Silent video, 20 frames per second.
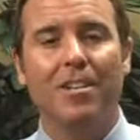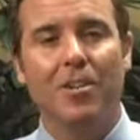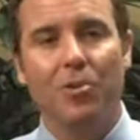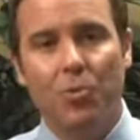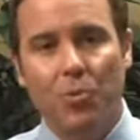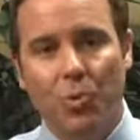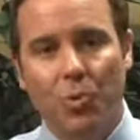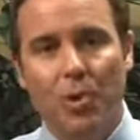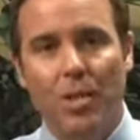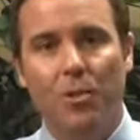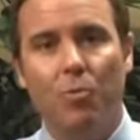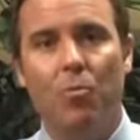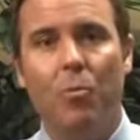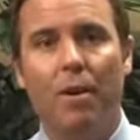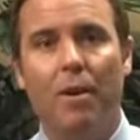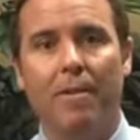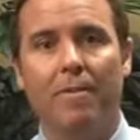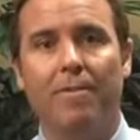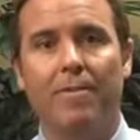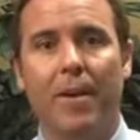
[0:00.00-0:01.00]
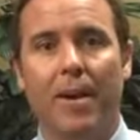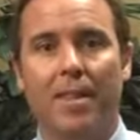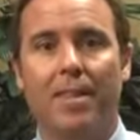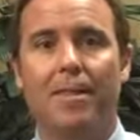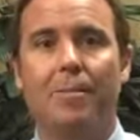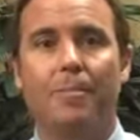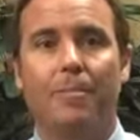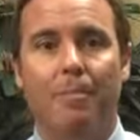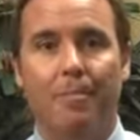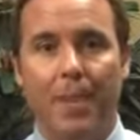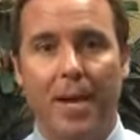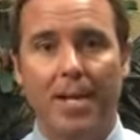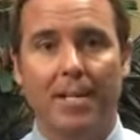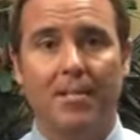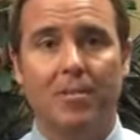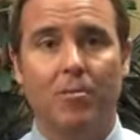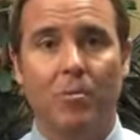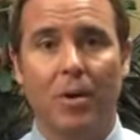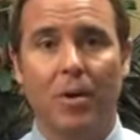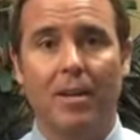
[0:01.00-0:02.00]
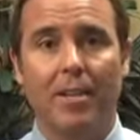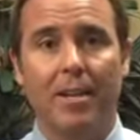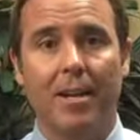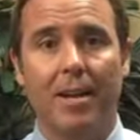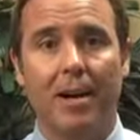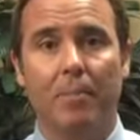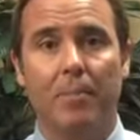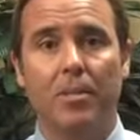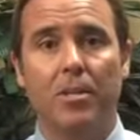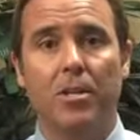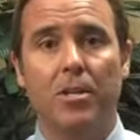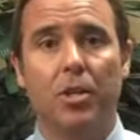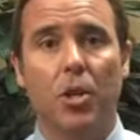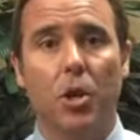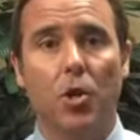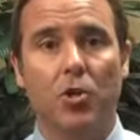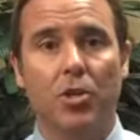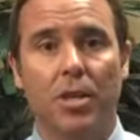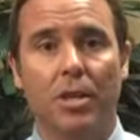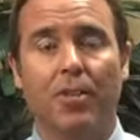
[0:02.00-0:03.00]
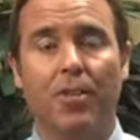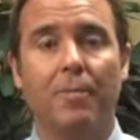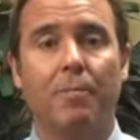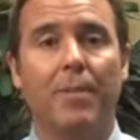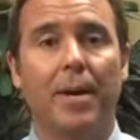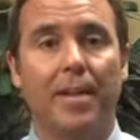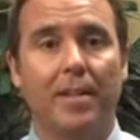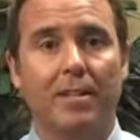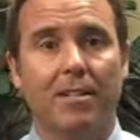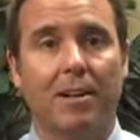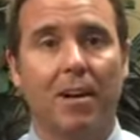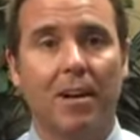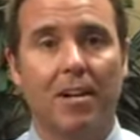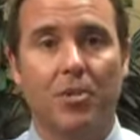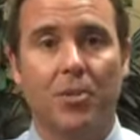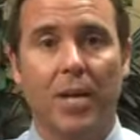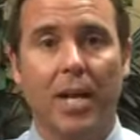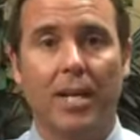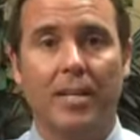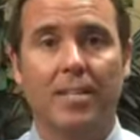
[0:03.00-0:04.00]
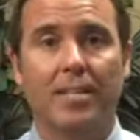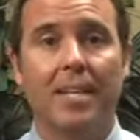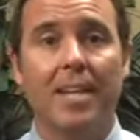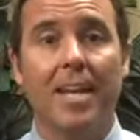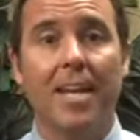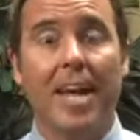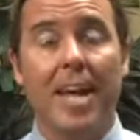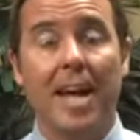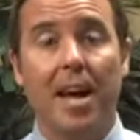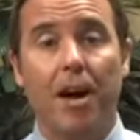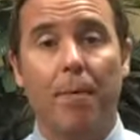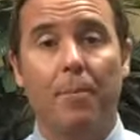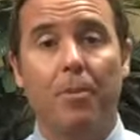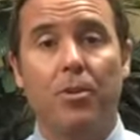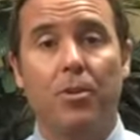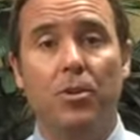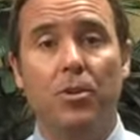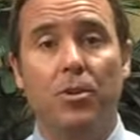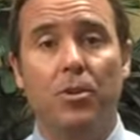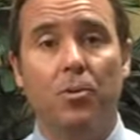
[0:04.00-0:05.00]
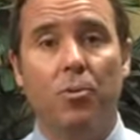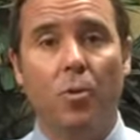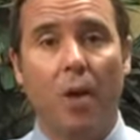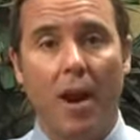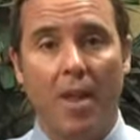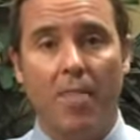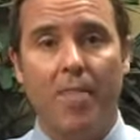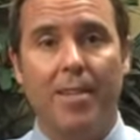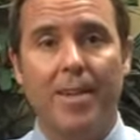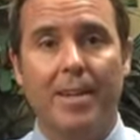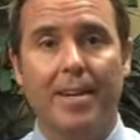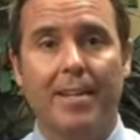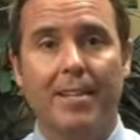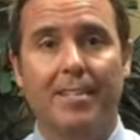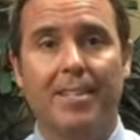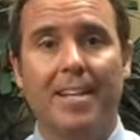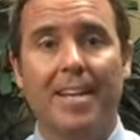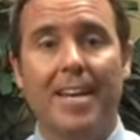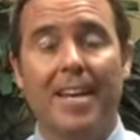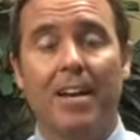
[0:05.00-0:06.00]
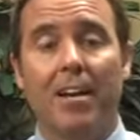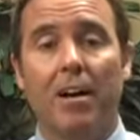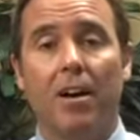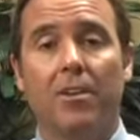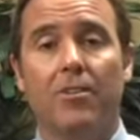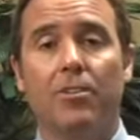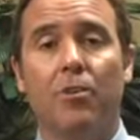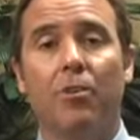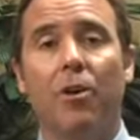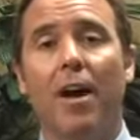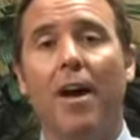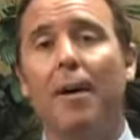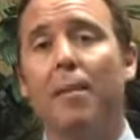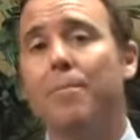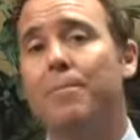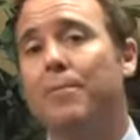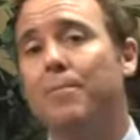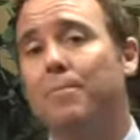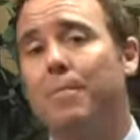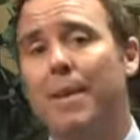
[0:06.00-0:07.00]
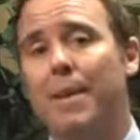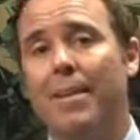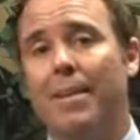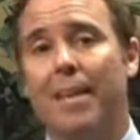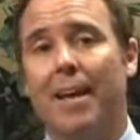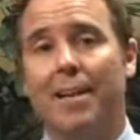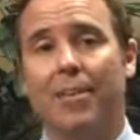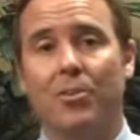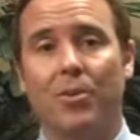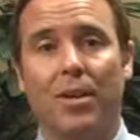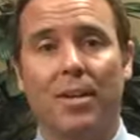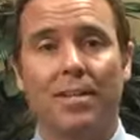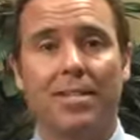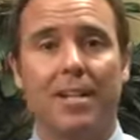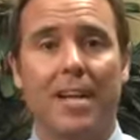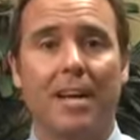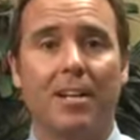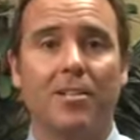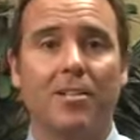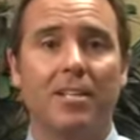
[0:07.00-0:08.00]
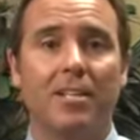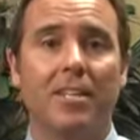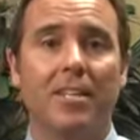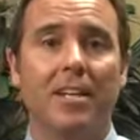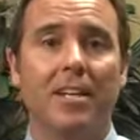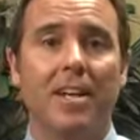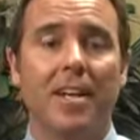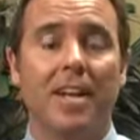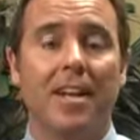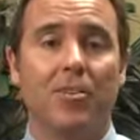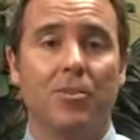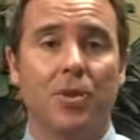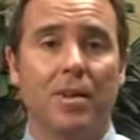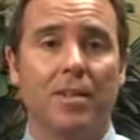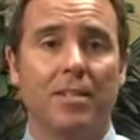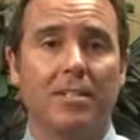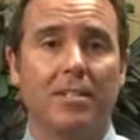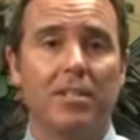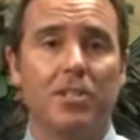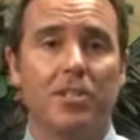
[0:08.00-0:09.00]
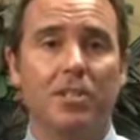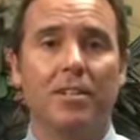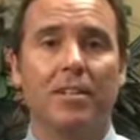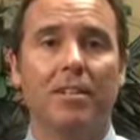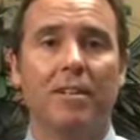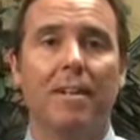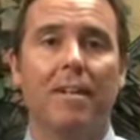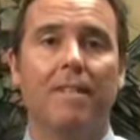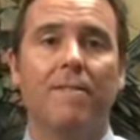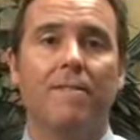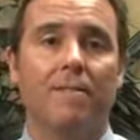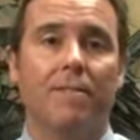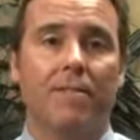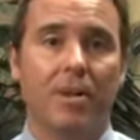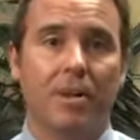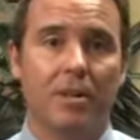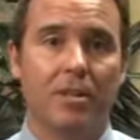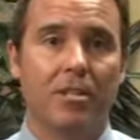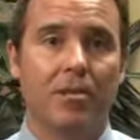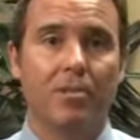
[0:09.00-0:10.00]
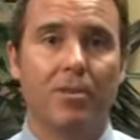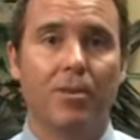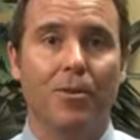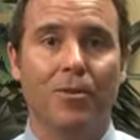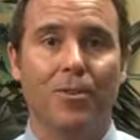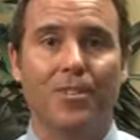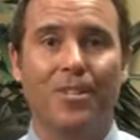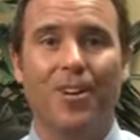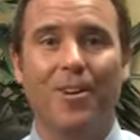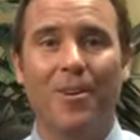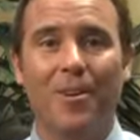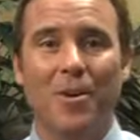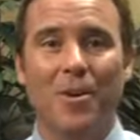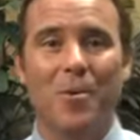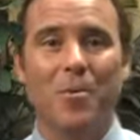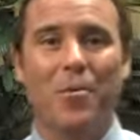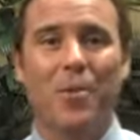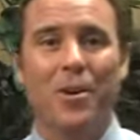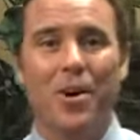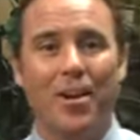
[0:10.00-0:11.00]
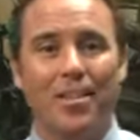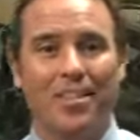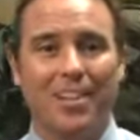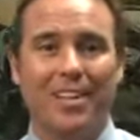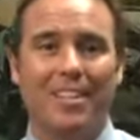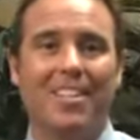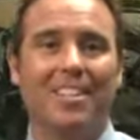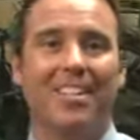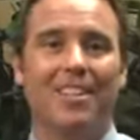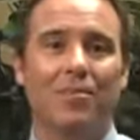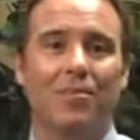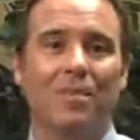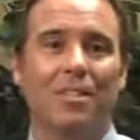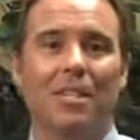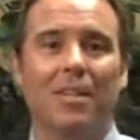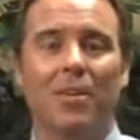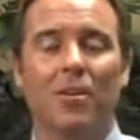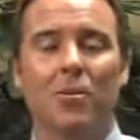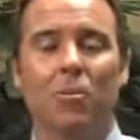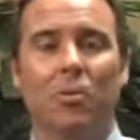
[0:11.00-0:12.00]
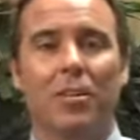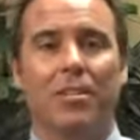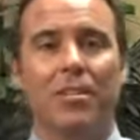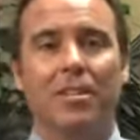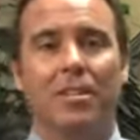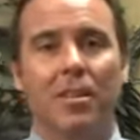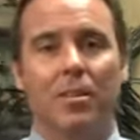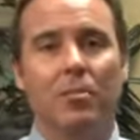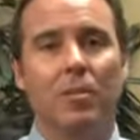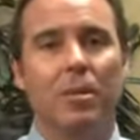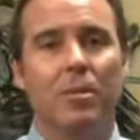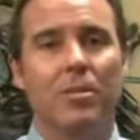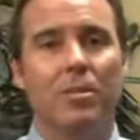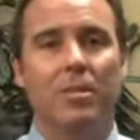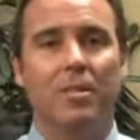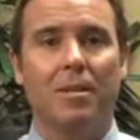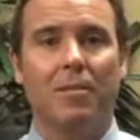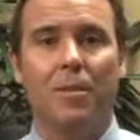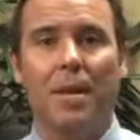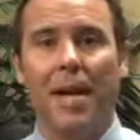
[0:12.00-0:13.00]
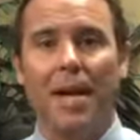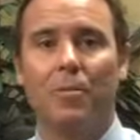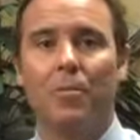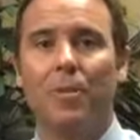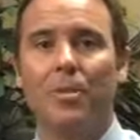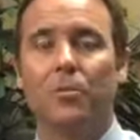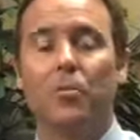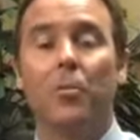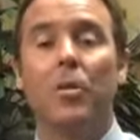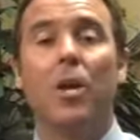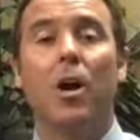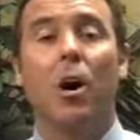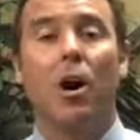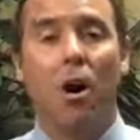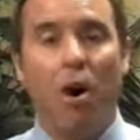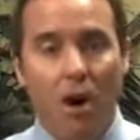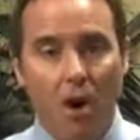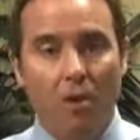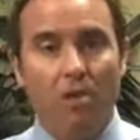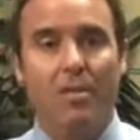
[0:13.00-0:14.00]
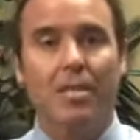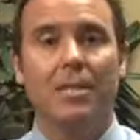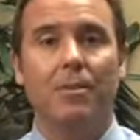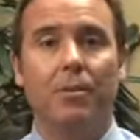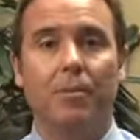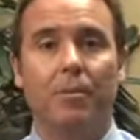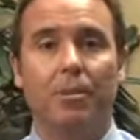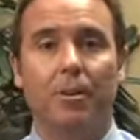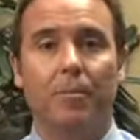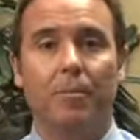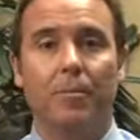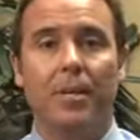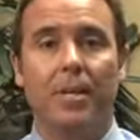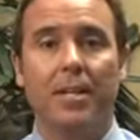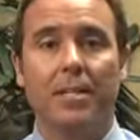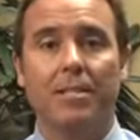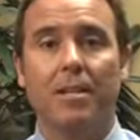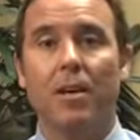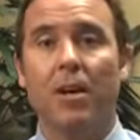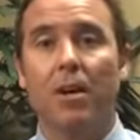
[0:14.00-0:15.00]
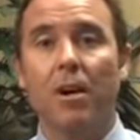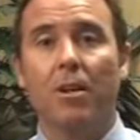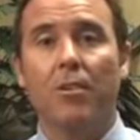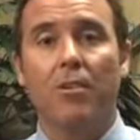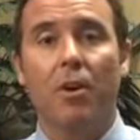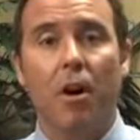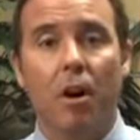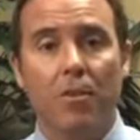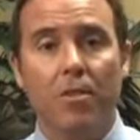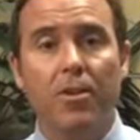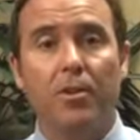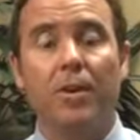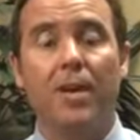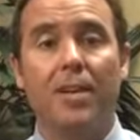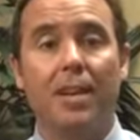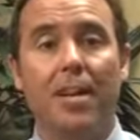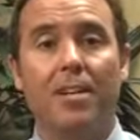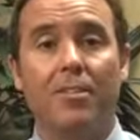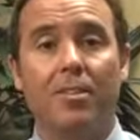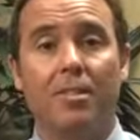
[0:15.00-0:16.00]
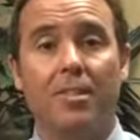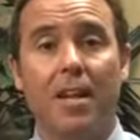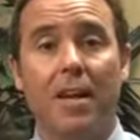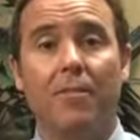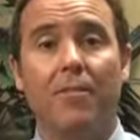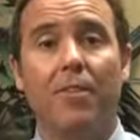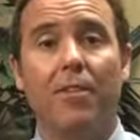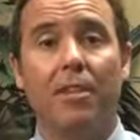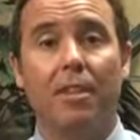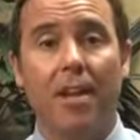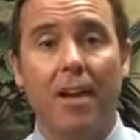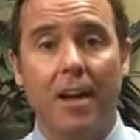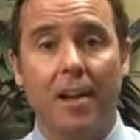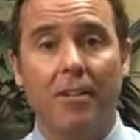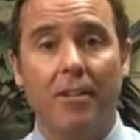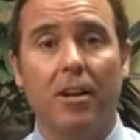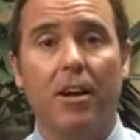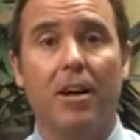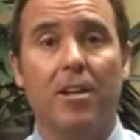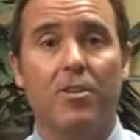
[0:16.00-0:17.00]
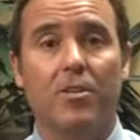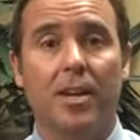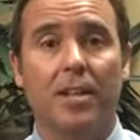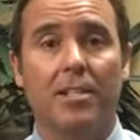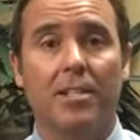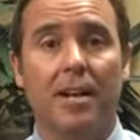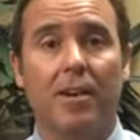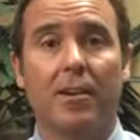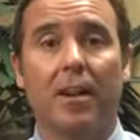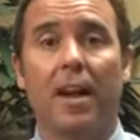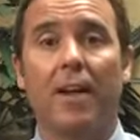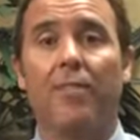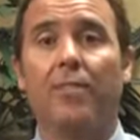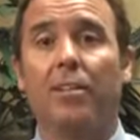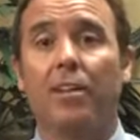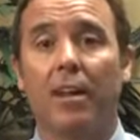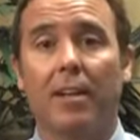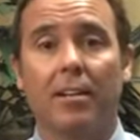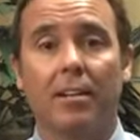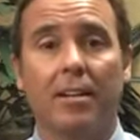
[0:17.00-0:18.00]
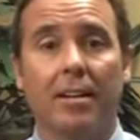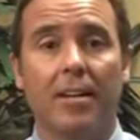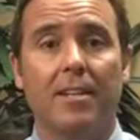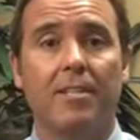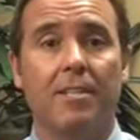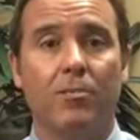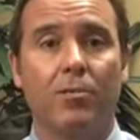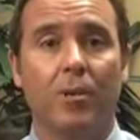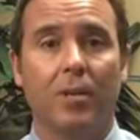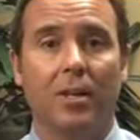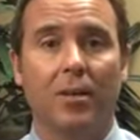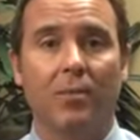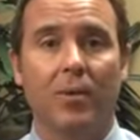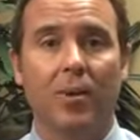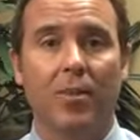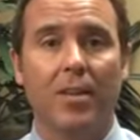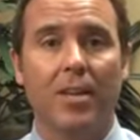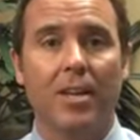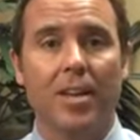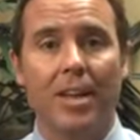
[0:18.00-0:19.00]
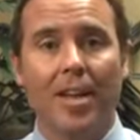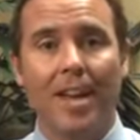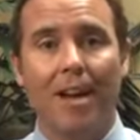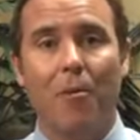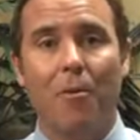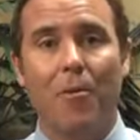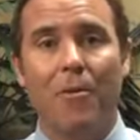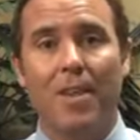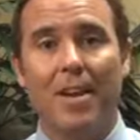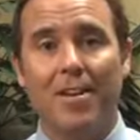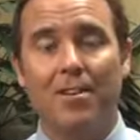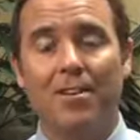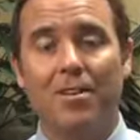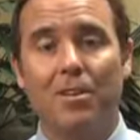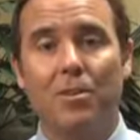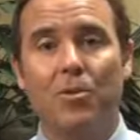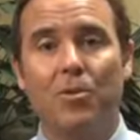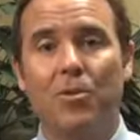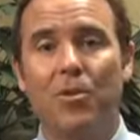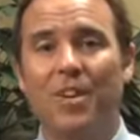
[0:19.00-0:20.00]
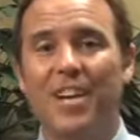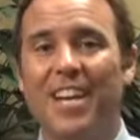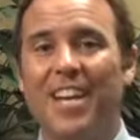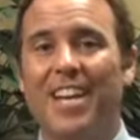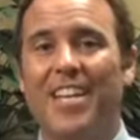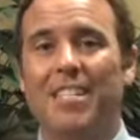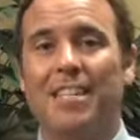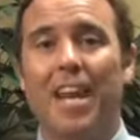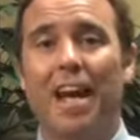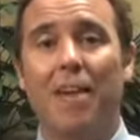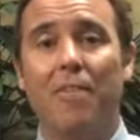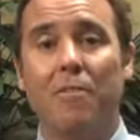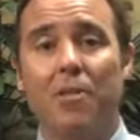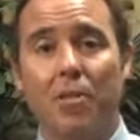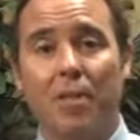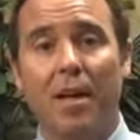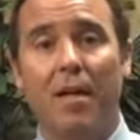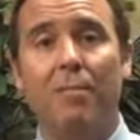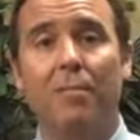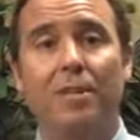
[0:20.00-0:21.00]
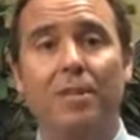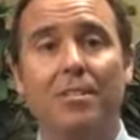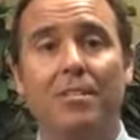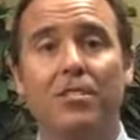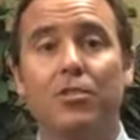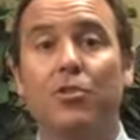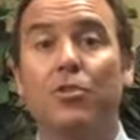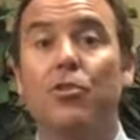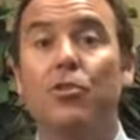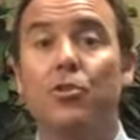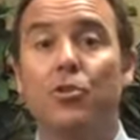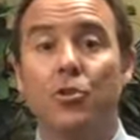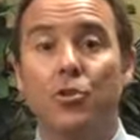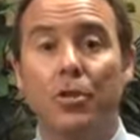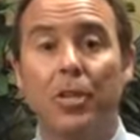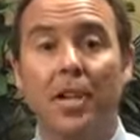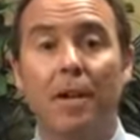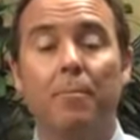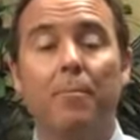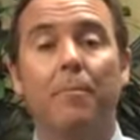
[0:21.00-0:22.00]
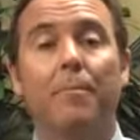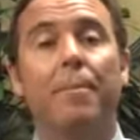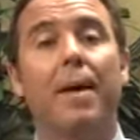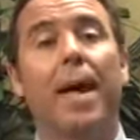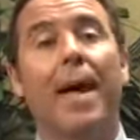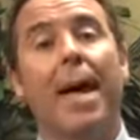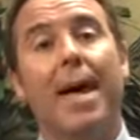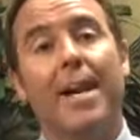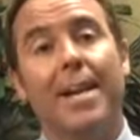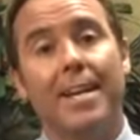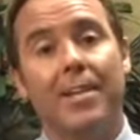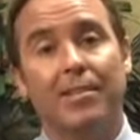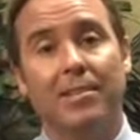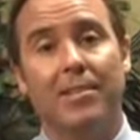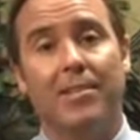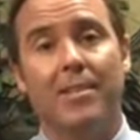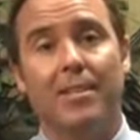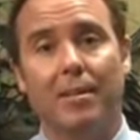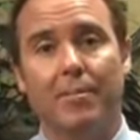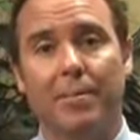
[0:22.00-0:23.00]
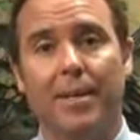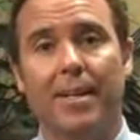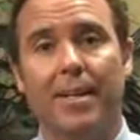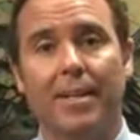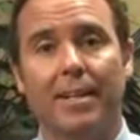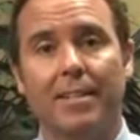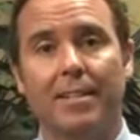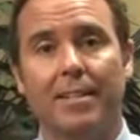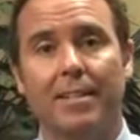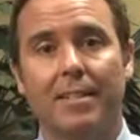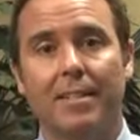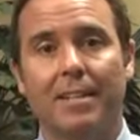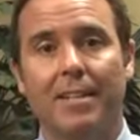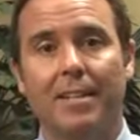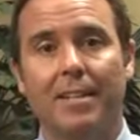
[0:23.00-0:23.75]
you really want to find the best one to help you negotiate the best contracts, help you do the right things, and also help to make that transaction and transition very smooth. So we all talked together and we said, what's the good ones? What's the bad ones? We all deal with them because all the great agents have a lot of contracts out, have a lot of clients they're working with. And what they do is having all that business, you do get bad agents in the mix.